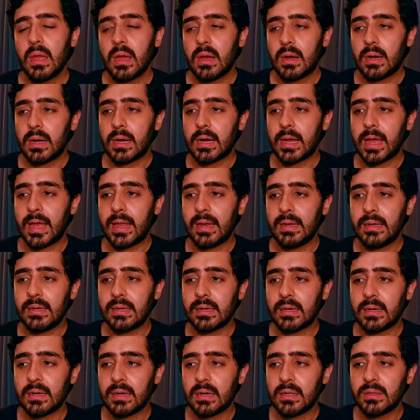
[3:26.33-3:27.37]
And
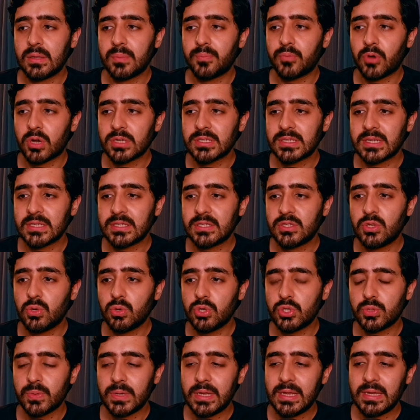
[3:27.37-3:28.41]
the process
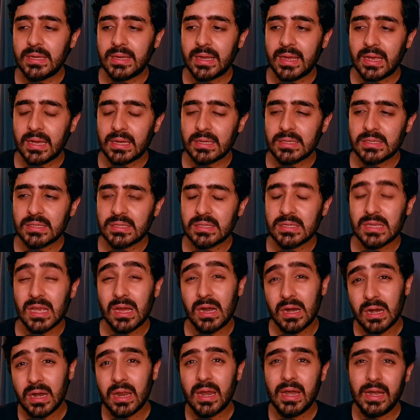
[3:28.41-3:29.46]
usually takes
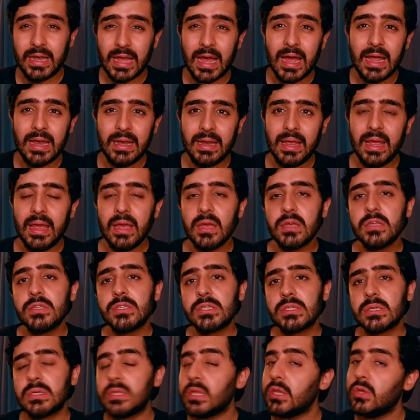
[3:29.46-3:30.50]
an entire day. So
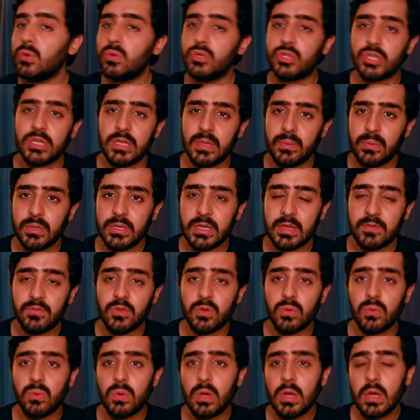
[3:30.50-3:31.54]
they usually will give
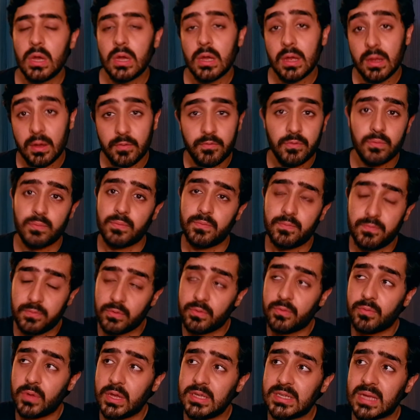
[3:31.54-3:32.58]
you, for
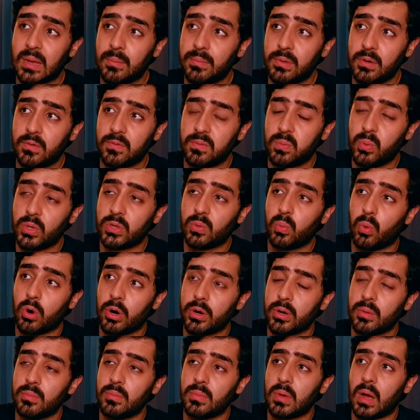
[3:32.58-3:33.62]
example, with
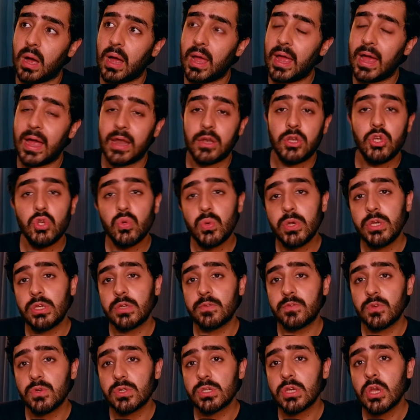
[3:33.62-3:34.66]
Wadham, I had 2
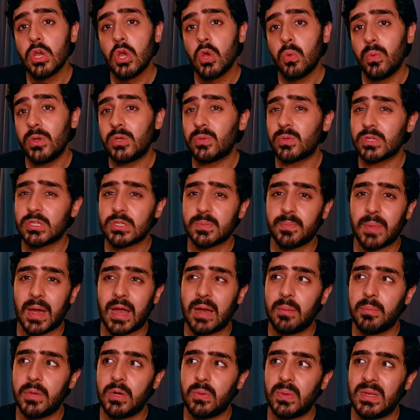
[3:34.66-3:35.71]
interviews, which was spanned
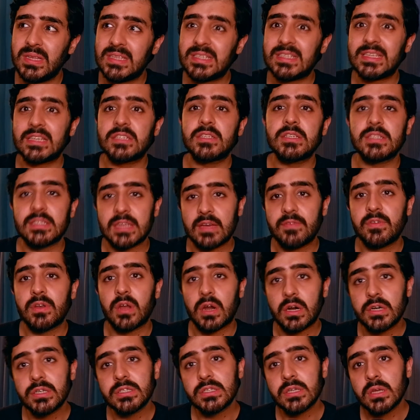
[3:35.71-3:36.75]
between 6 or 7
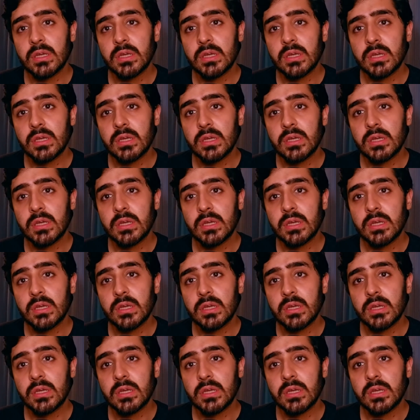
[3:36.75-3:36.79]
hours.